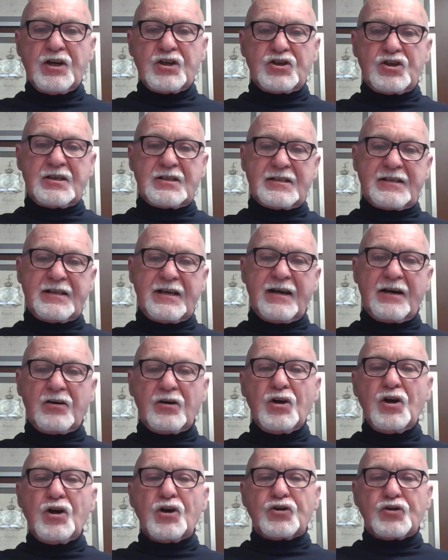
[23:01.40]
She's there
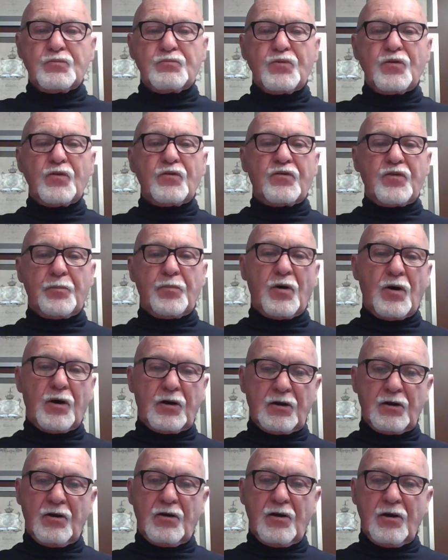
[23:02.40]
to move the plot
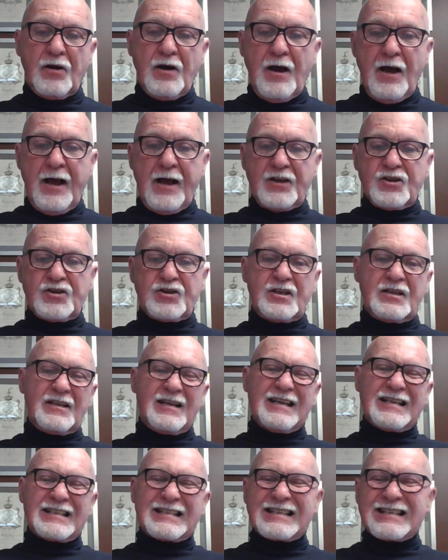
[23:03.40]
along, and she
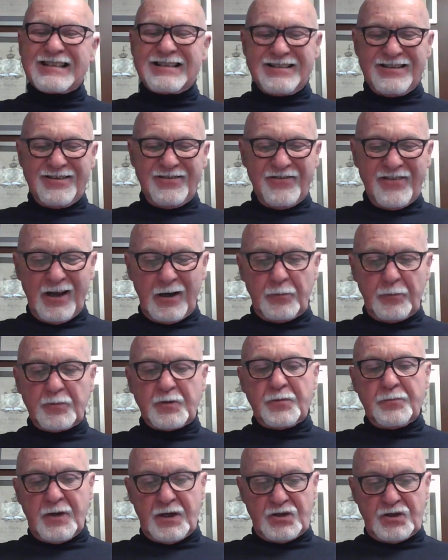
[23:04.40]
isn't
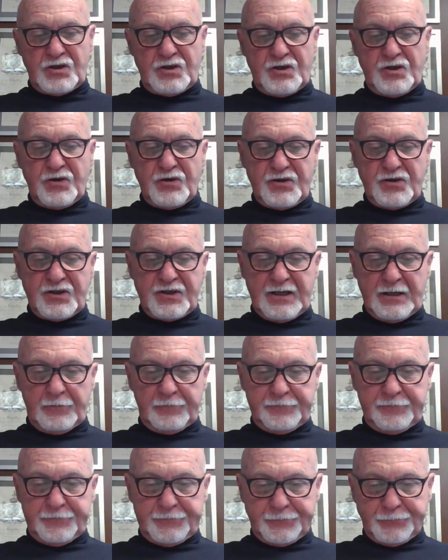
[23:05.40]
developed much
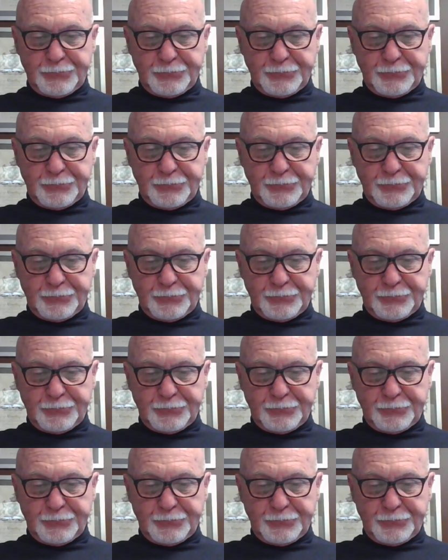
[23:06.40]
herself.